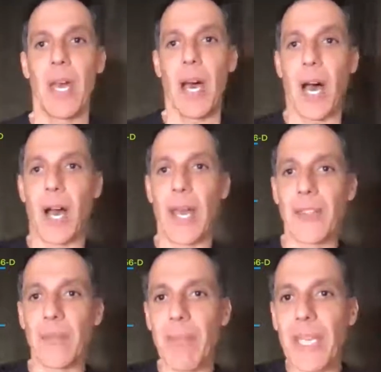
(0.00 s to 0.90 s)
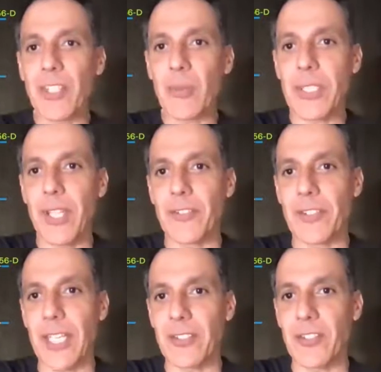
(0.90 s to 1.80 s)
And basically what it does, it
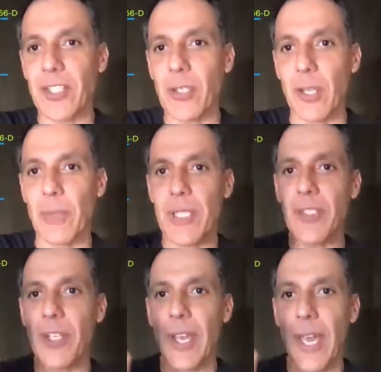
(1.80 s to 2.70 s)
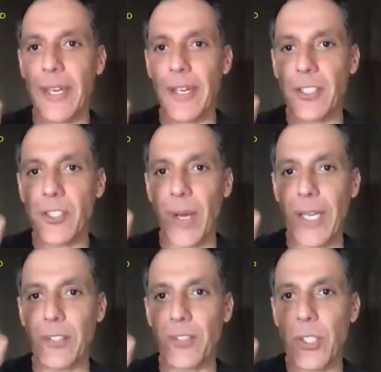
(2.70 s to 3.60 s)
takes a single image and it
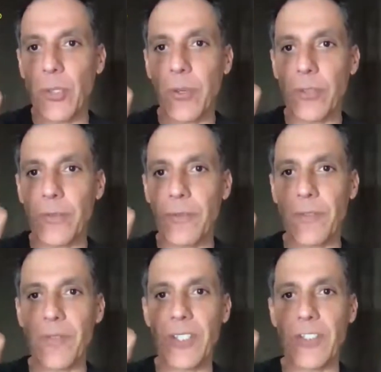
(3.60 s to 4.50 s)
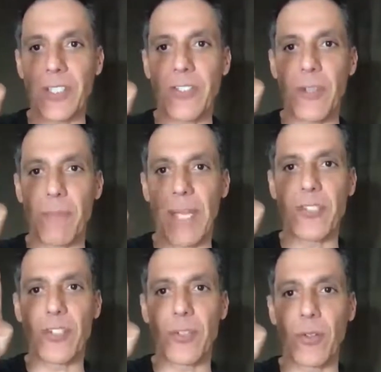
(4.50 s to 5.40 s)
extracts a
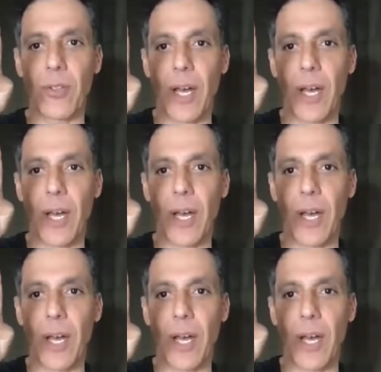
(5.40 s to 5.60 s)
256-dimensional